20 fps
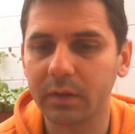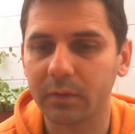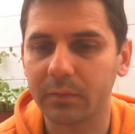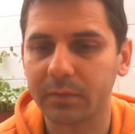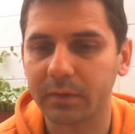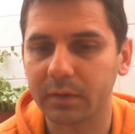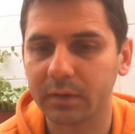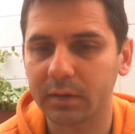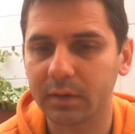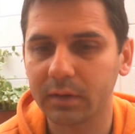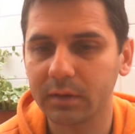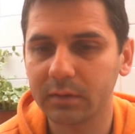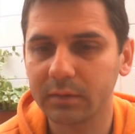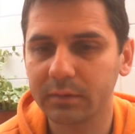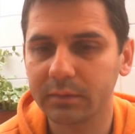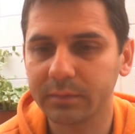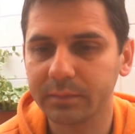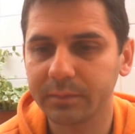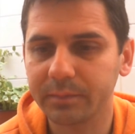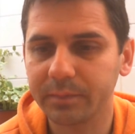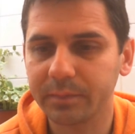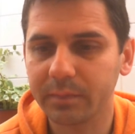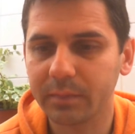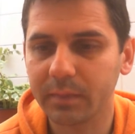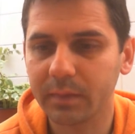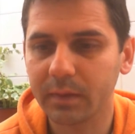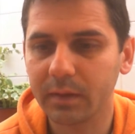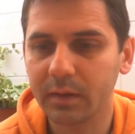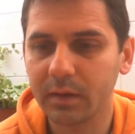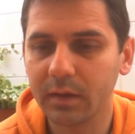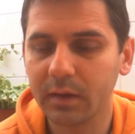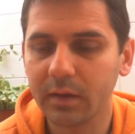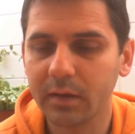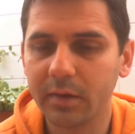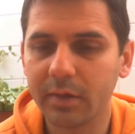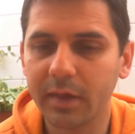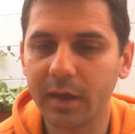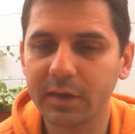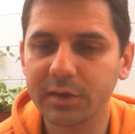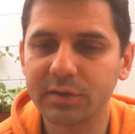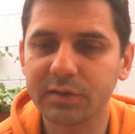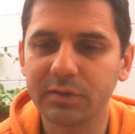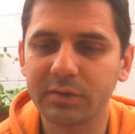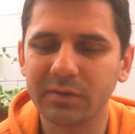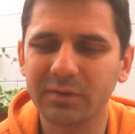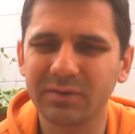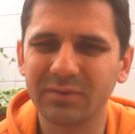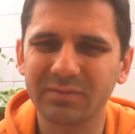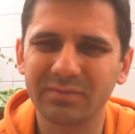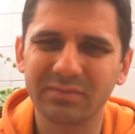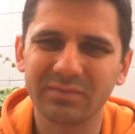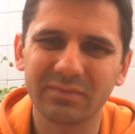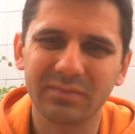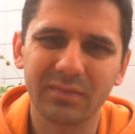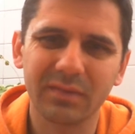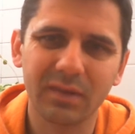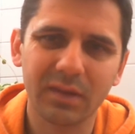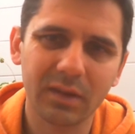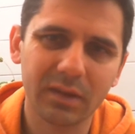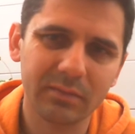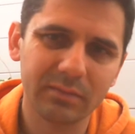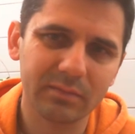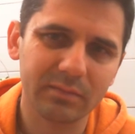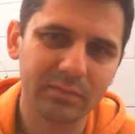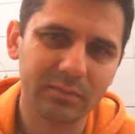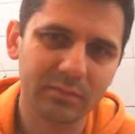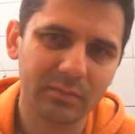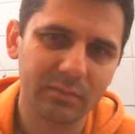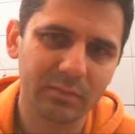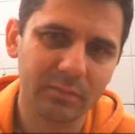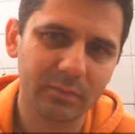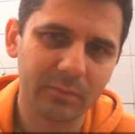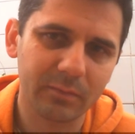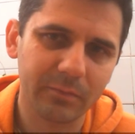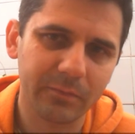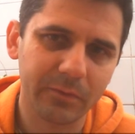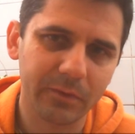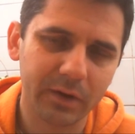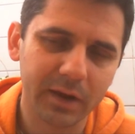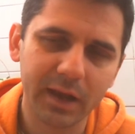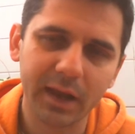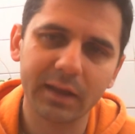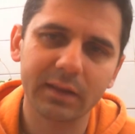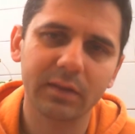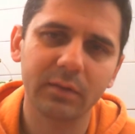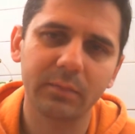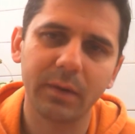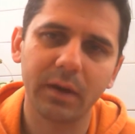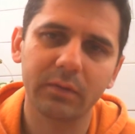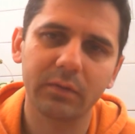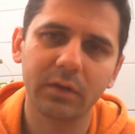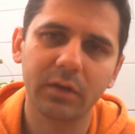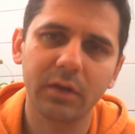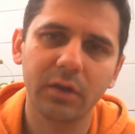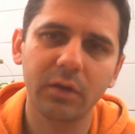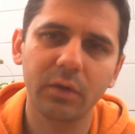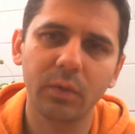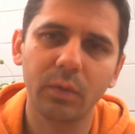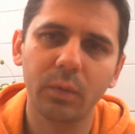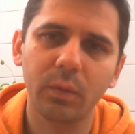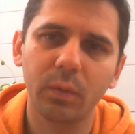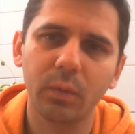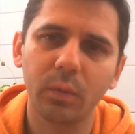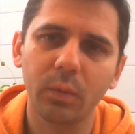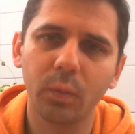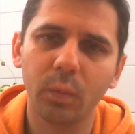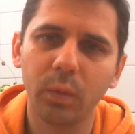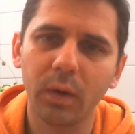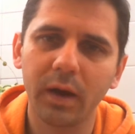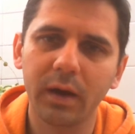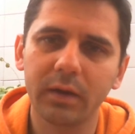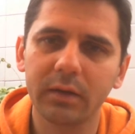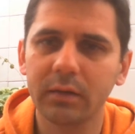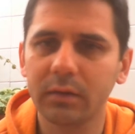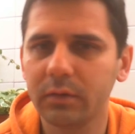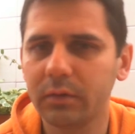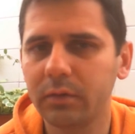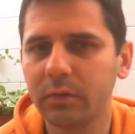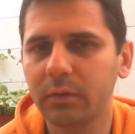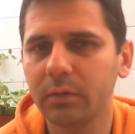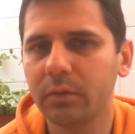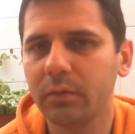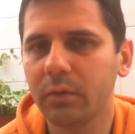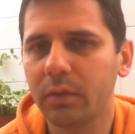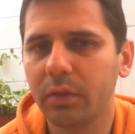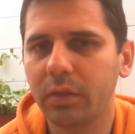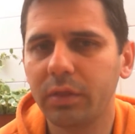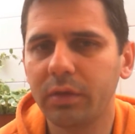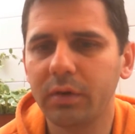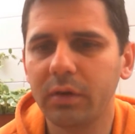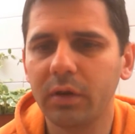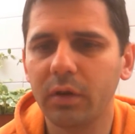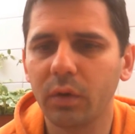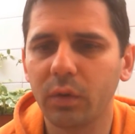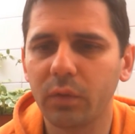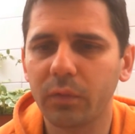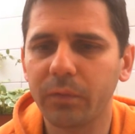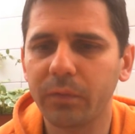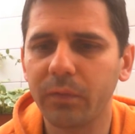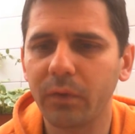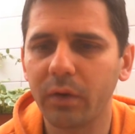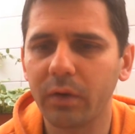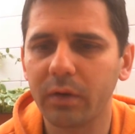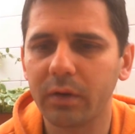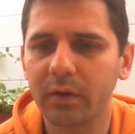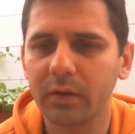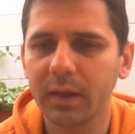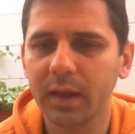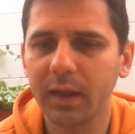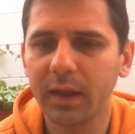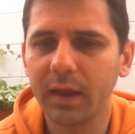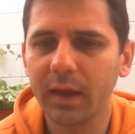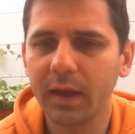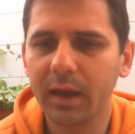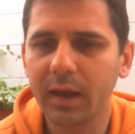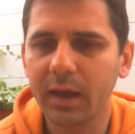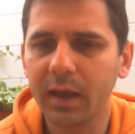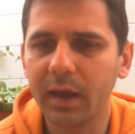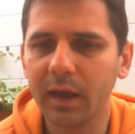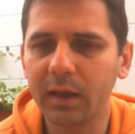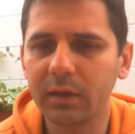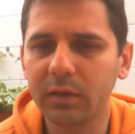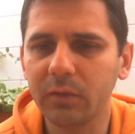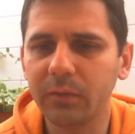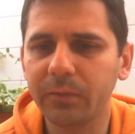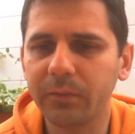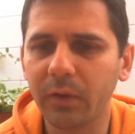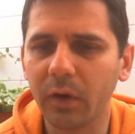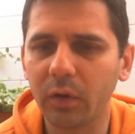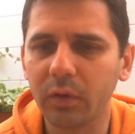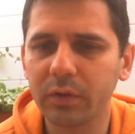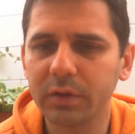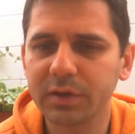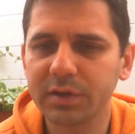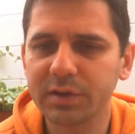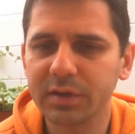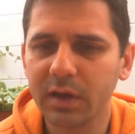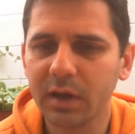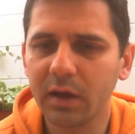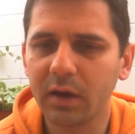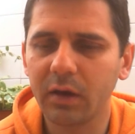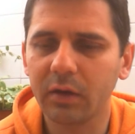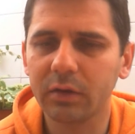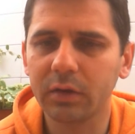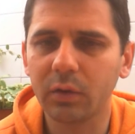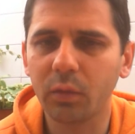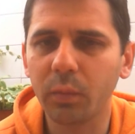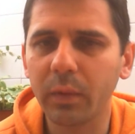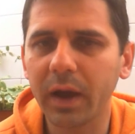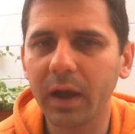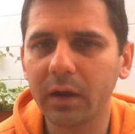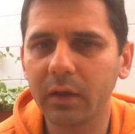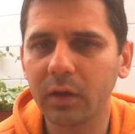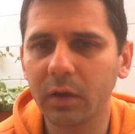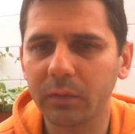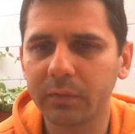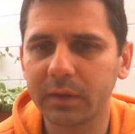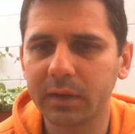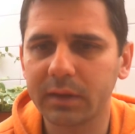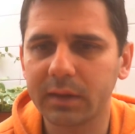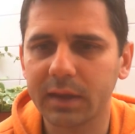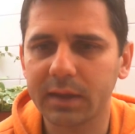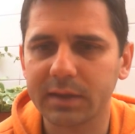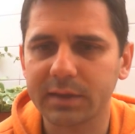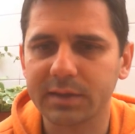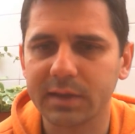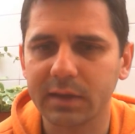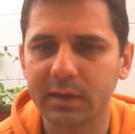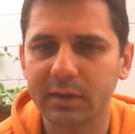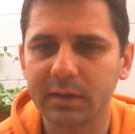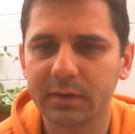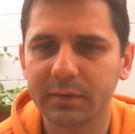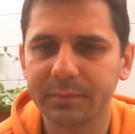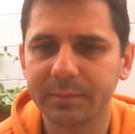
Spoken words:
differently, just to forget about the Q1, 2, 3 or 4 and to focus on the value of the testing.